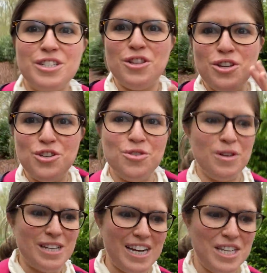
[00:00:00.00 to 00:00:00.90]
and the dew,
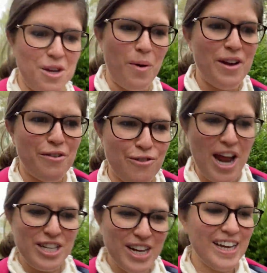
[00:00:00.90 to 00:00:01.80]
it's actually quite
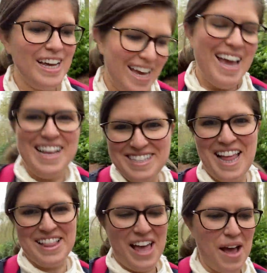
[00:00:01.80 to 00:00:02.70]
refreshing. It's
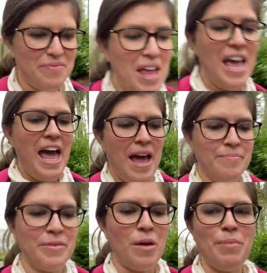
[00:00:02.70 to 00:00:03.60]
like that.
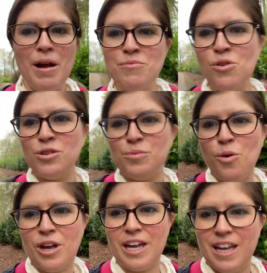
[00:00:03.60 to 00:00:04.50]
But I'm not
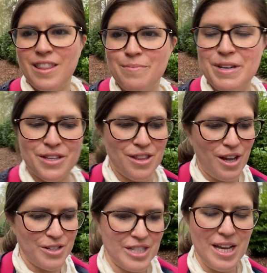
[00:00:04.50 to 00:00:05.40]
walking in the middle of the
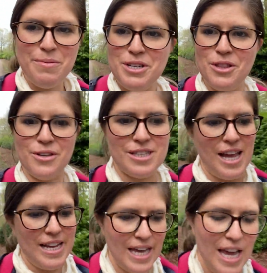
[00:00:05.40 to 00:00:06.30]
countryside, which it looks
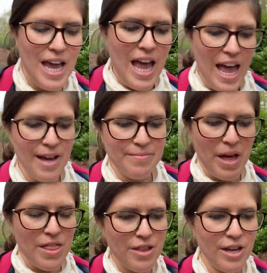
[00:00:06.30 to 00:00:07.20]
like.
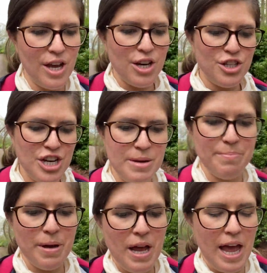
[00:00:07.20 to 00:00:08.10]
The Jeep
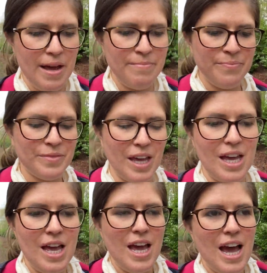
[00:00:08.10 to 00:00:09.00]

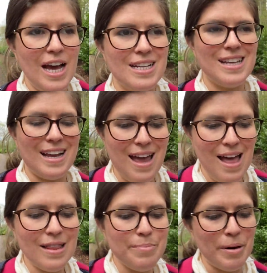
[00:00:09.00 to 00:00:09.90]
has a
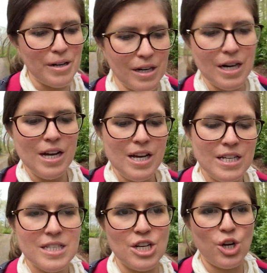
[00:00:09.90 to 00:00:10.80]
caliper
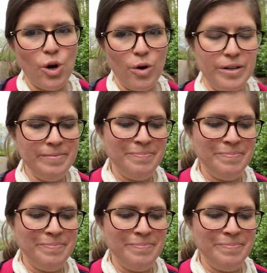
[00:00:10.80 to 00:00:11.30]
stuck on,